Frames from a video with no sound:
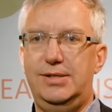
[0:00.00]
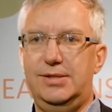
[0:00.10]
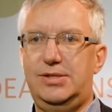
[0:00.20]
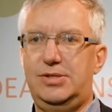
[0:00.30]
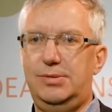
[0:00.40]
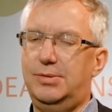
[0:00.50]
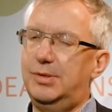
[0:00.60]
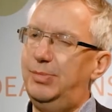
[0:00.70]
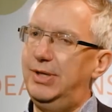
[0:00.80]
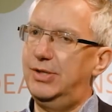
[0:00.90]

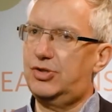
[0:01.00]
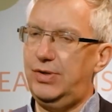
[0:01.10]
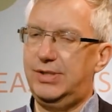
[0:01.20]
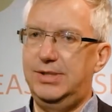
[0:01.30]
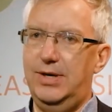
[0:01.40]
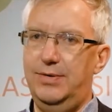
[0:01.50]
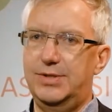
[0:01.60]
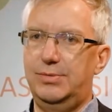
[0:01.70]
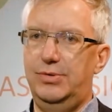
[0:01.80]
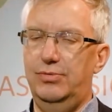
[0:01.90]
to be in strict
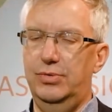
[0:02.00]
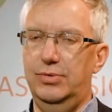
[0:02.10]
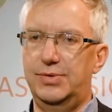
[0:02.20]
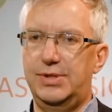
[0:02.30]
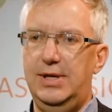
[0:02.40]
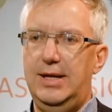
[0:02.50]
adherence with the rules.